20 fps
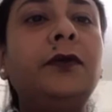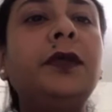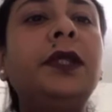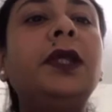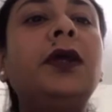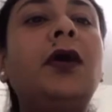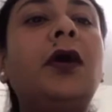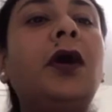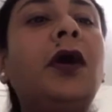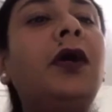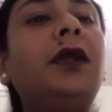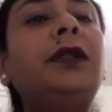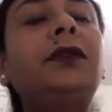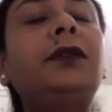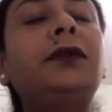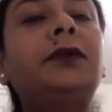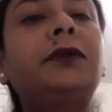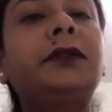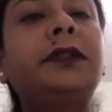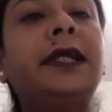We all
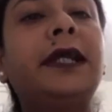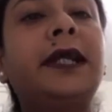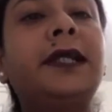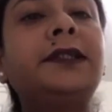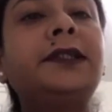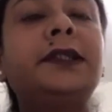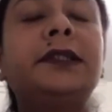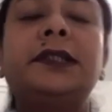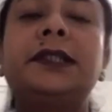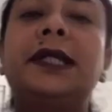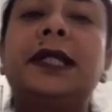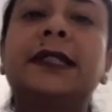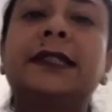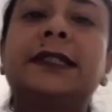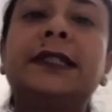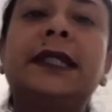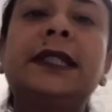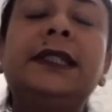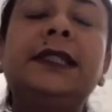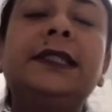know that
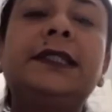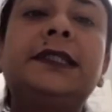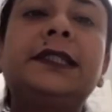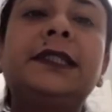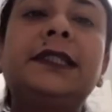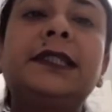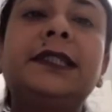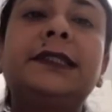ductility